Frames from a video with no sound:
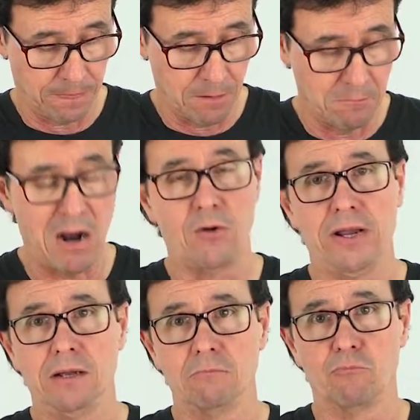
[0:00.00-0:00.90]

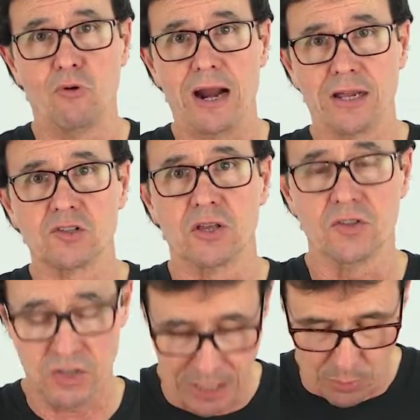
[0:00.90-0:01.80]
mounting brackets on
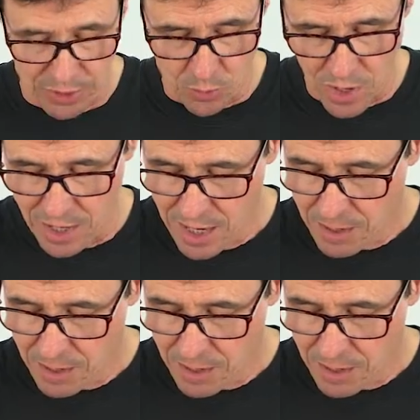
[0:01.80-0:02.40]
this any way you want.